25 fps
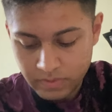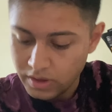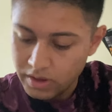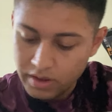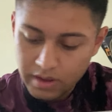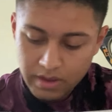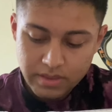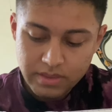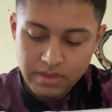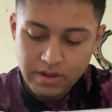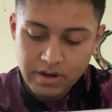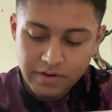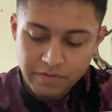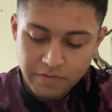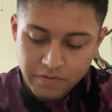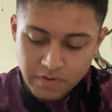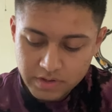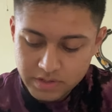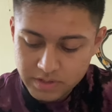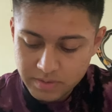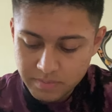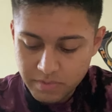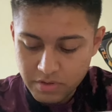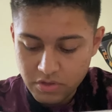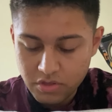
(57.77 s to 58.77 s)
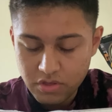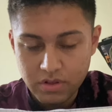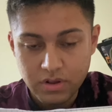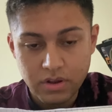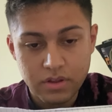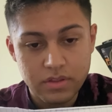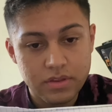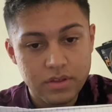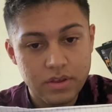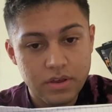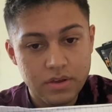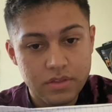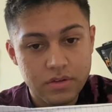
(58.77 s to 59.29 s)
And then I forgot to mention
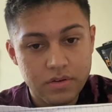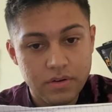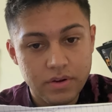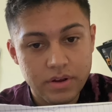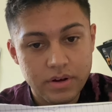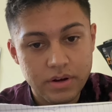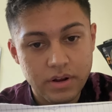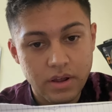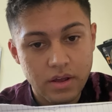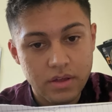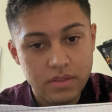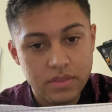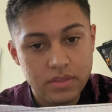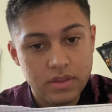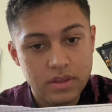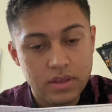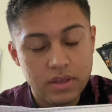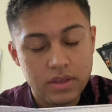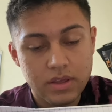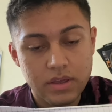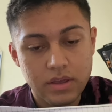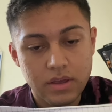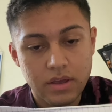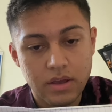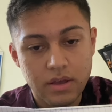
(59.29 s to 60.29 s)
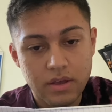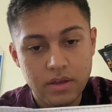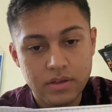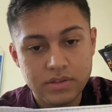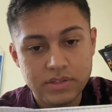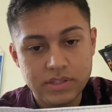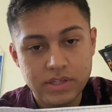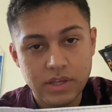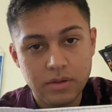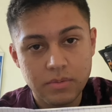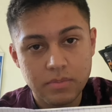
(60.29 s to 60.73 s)
on the other end, on the cell